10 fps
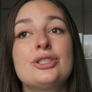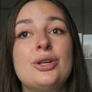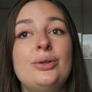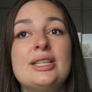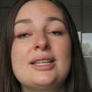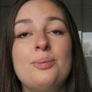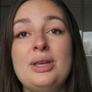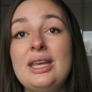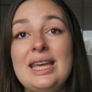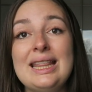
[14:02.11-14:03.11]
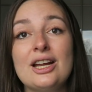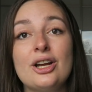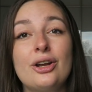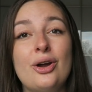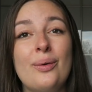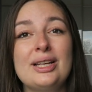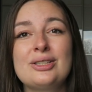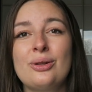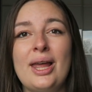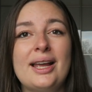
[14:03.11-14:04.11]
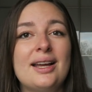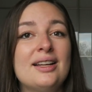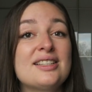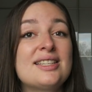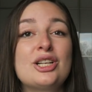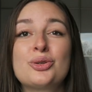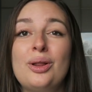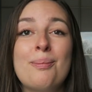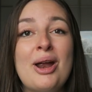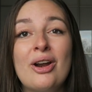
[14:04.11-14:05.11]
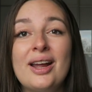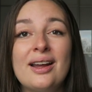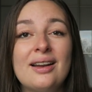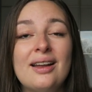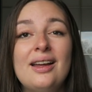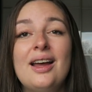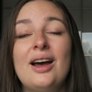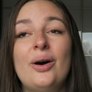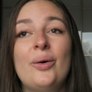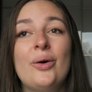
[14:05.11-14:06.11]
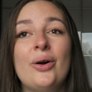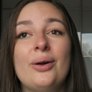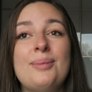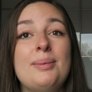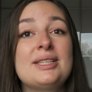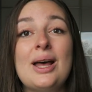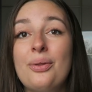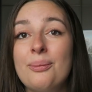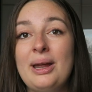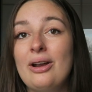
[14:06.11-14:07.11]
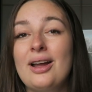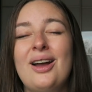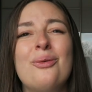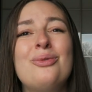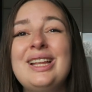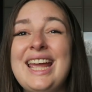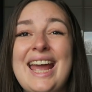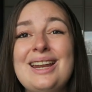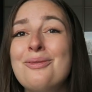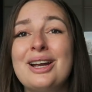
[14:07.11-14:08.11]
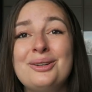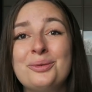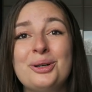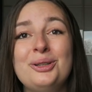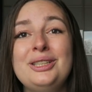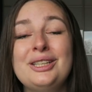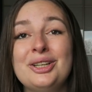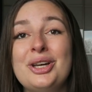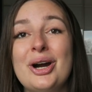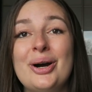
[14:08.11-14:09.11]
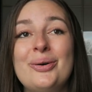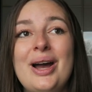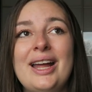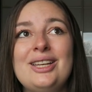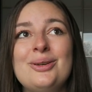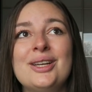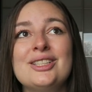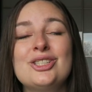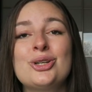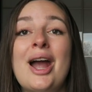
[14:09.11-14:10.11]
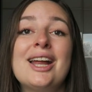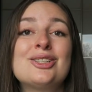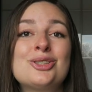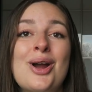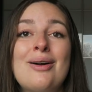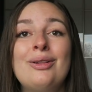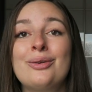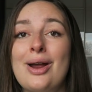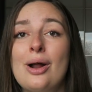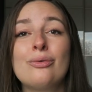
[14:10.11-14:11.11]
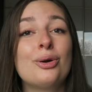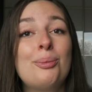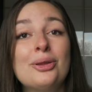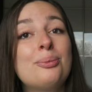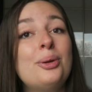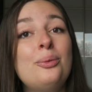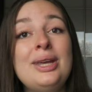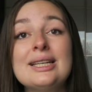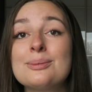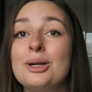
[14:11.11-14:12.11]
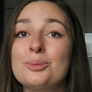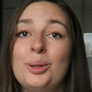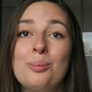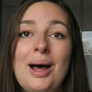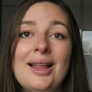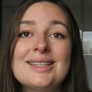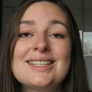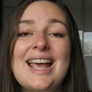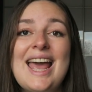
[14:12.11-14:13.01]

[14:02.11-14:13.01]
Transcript: So this can be either going to like uh, Central America, or maybe South America or really anywhere in the world you can go and you can try and travel around for multiple weeks, multiple months